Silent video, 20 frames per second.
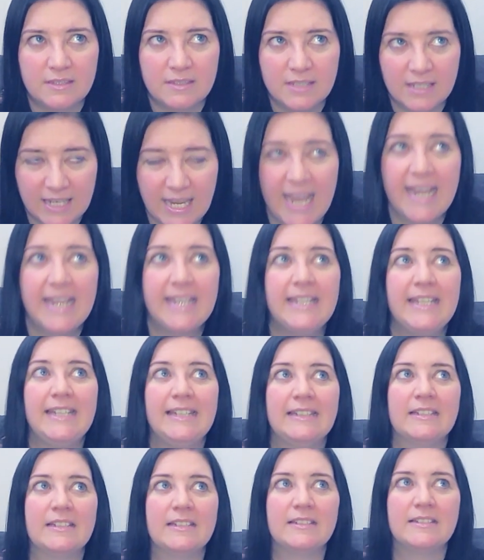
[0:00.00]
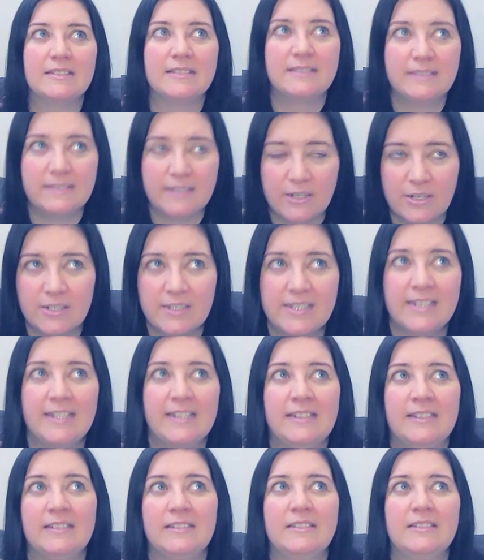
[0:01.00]
to Kadeen,
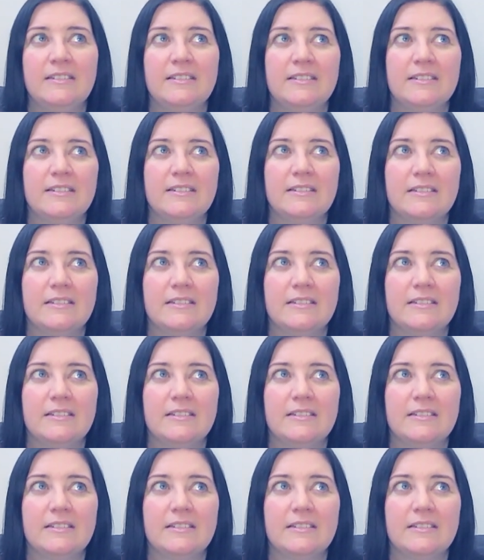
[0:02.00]
Derdeen